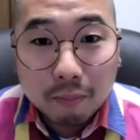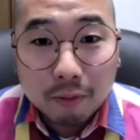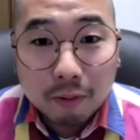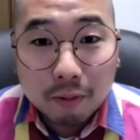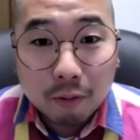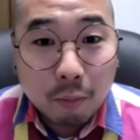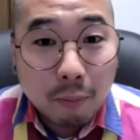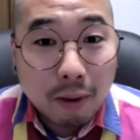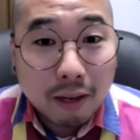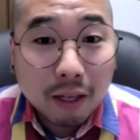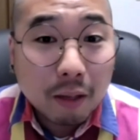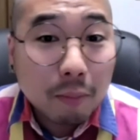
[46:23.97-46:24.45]

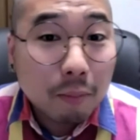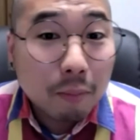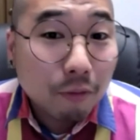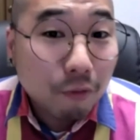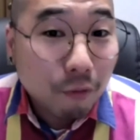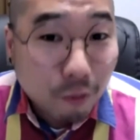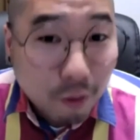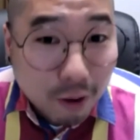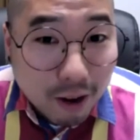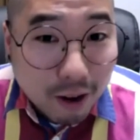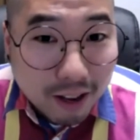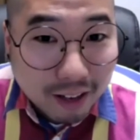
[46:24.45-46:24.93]
a
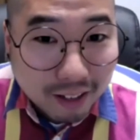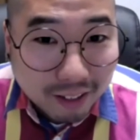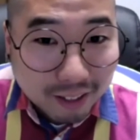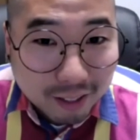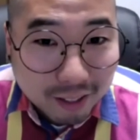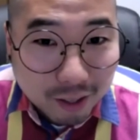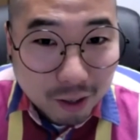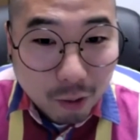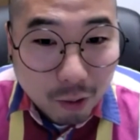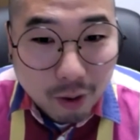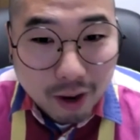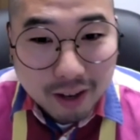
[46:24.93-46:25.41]
friend, you
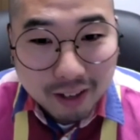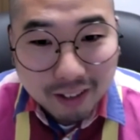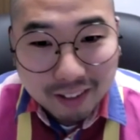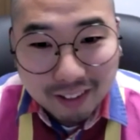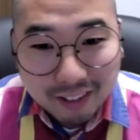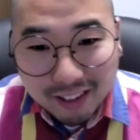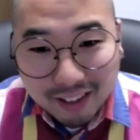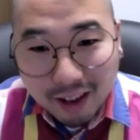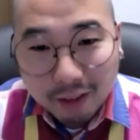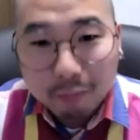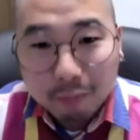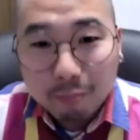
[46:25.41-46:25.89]
know, and
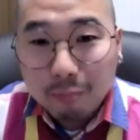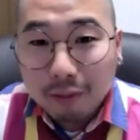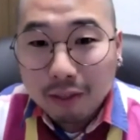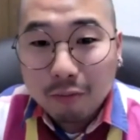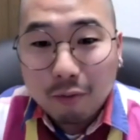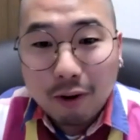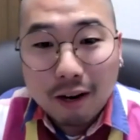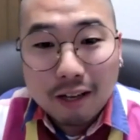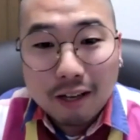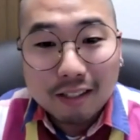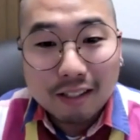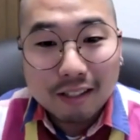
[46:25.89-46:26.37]
not be
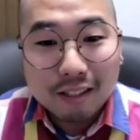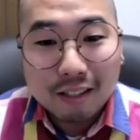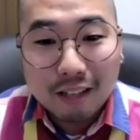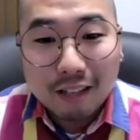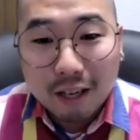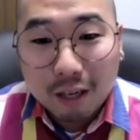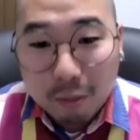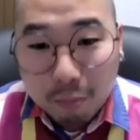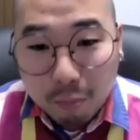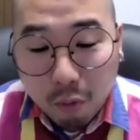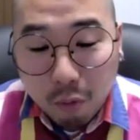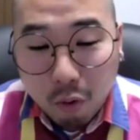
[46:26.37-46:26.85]
racist
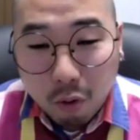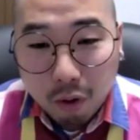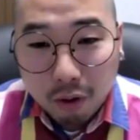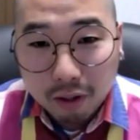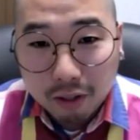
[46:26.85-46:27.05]
anymore.